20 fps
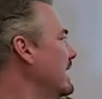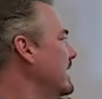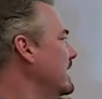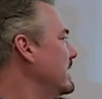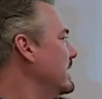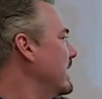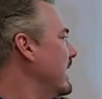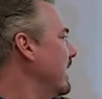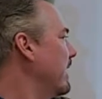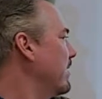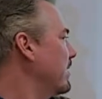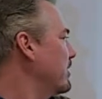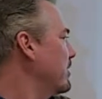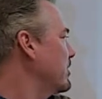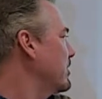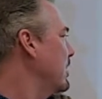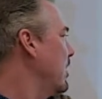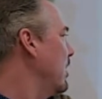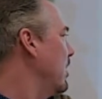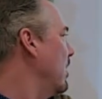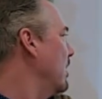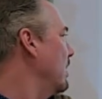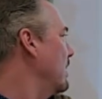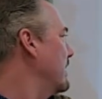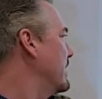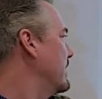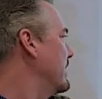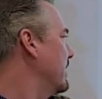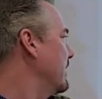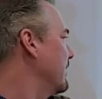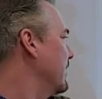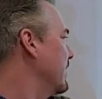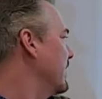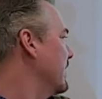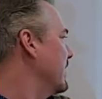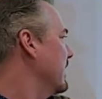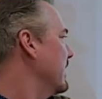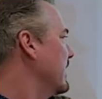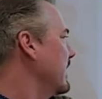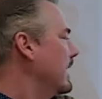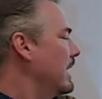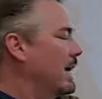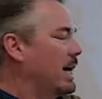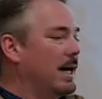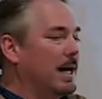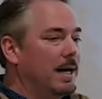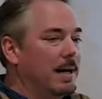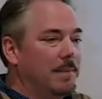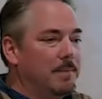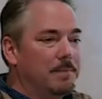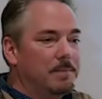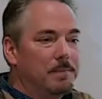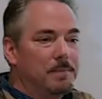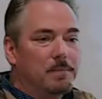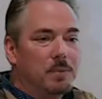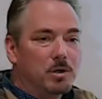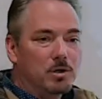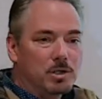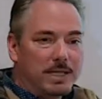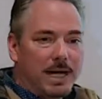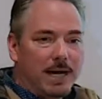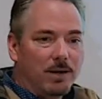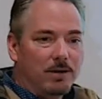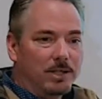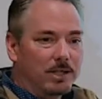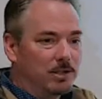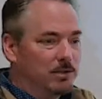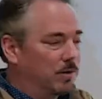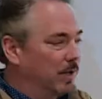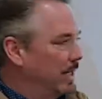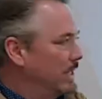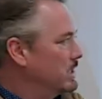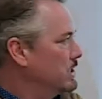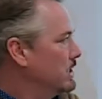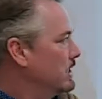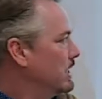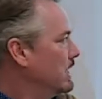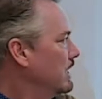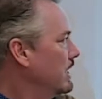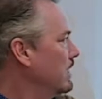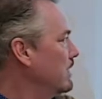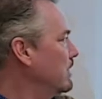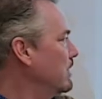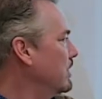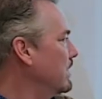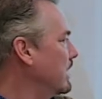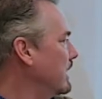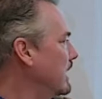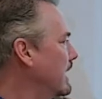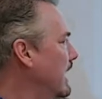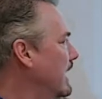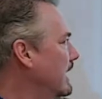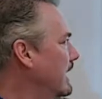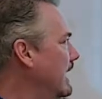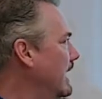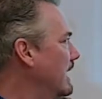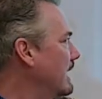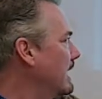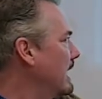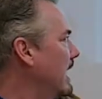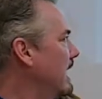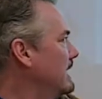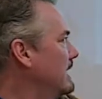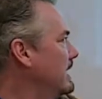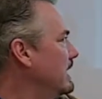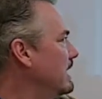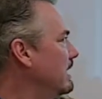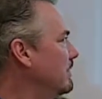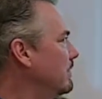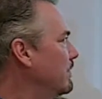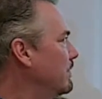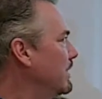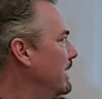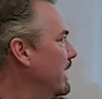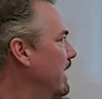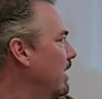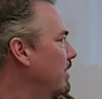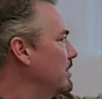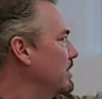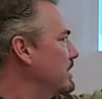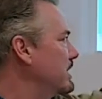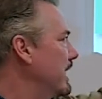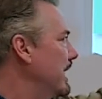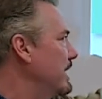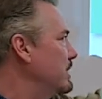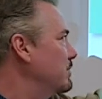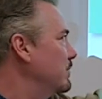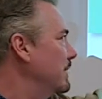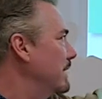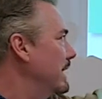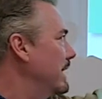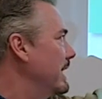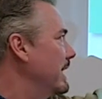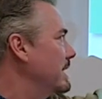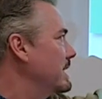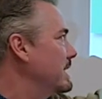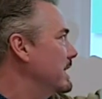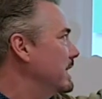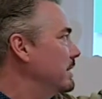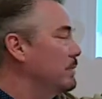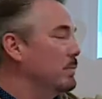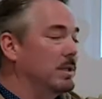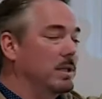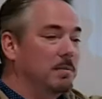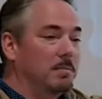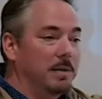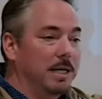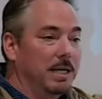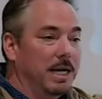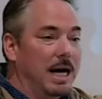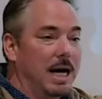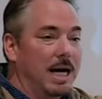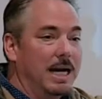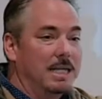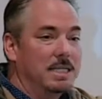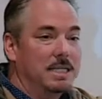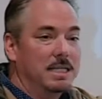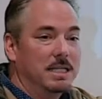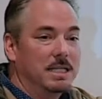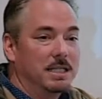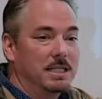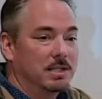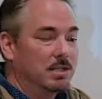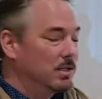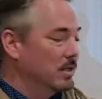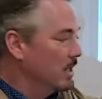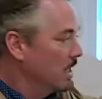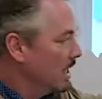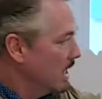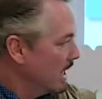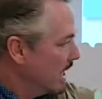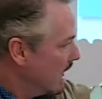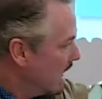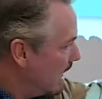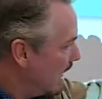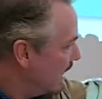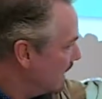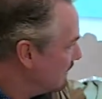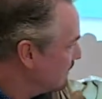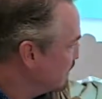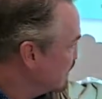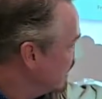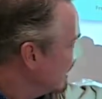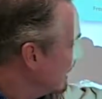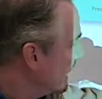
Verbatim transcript: these characters all with different um, personality traits. You, you, know, you can kind of get an idea of who they are. This guy's really innocent with the big eyes. And the, um,